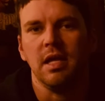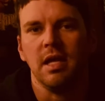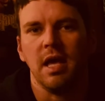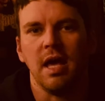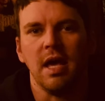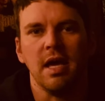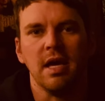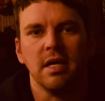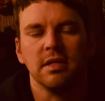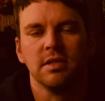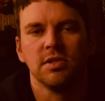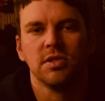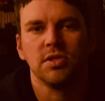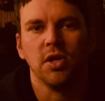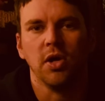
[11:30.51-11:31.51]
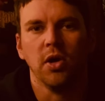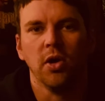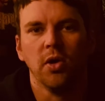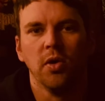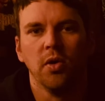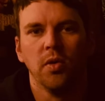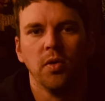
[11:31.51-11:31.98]
And
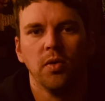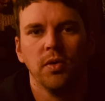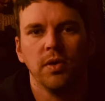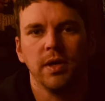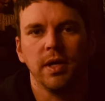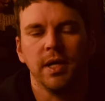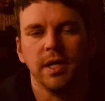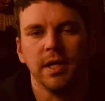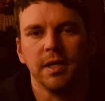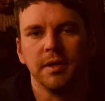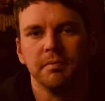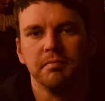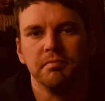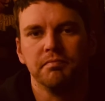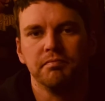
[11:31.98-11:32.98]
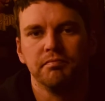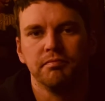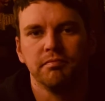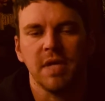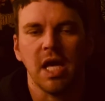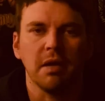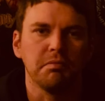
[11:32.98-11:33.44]
so, um,
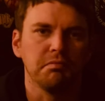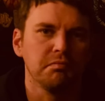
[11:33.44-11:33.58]
yeah,